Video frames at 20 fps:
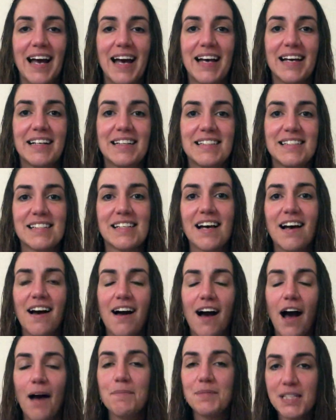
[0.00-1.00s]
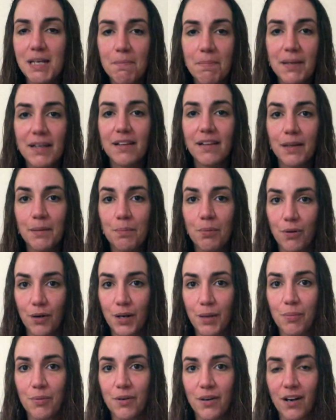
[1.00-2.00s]
and I'm typically
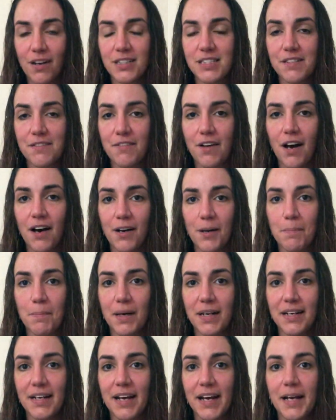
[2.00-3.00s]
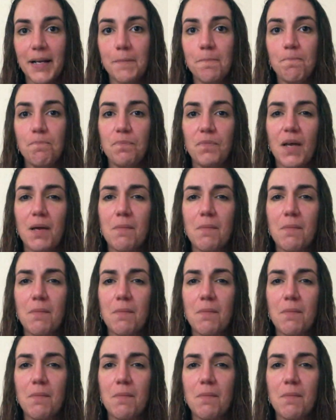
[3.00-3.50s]
pretty productive on a Monday. I